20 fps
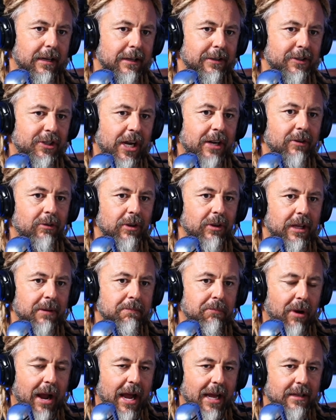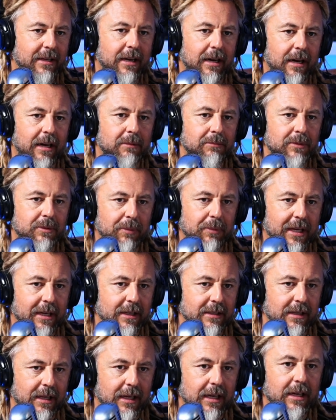generally pride comes
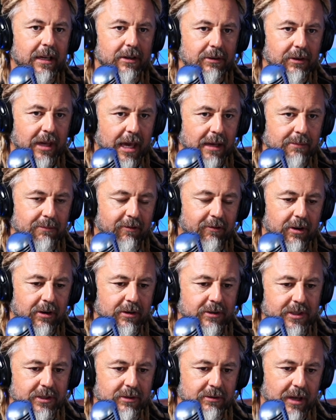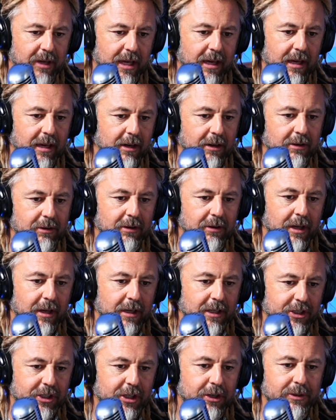because ego came first. So ego
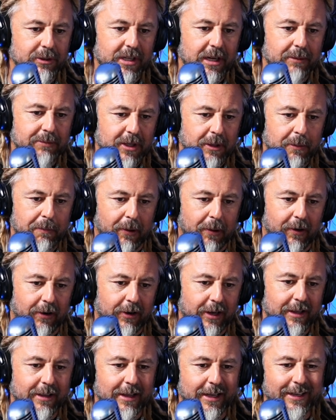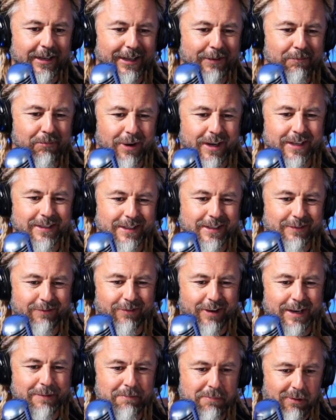shows up to the party, then he brings his
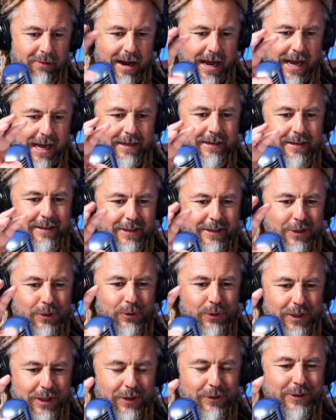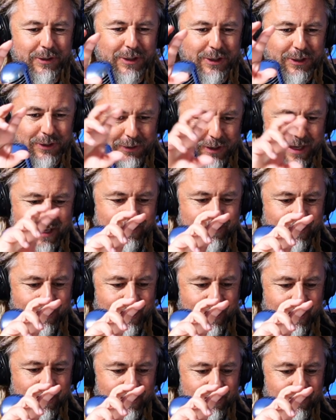friend pride, and the two of those two get
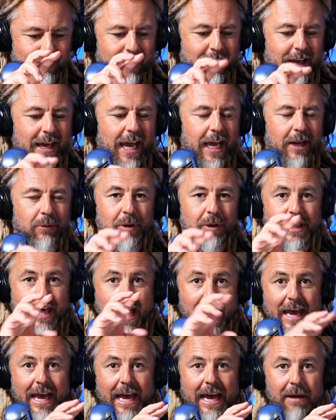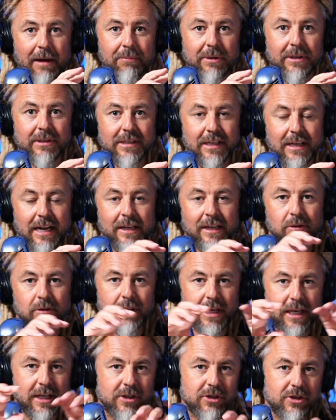together. And when that happens, it not
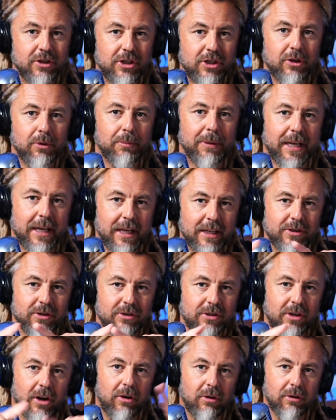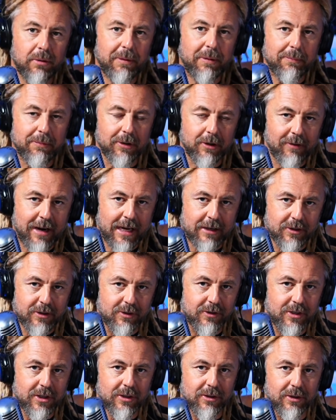only injures you, but it injures all the people around you
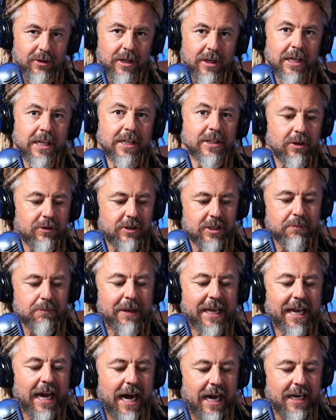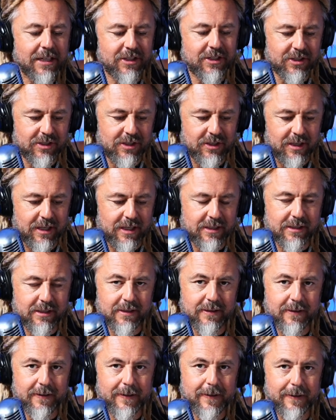too. So just be conscious of this,
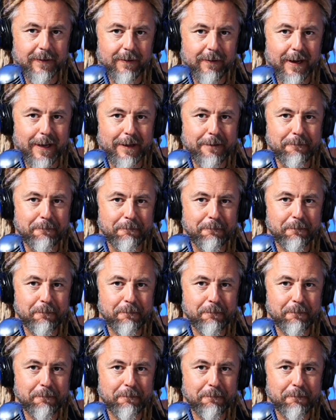right?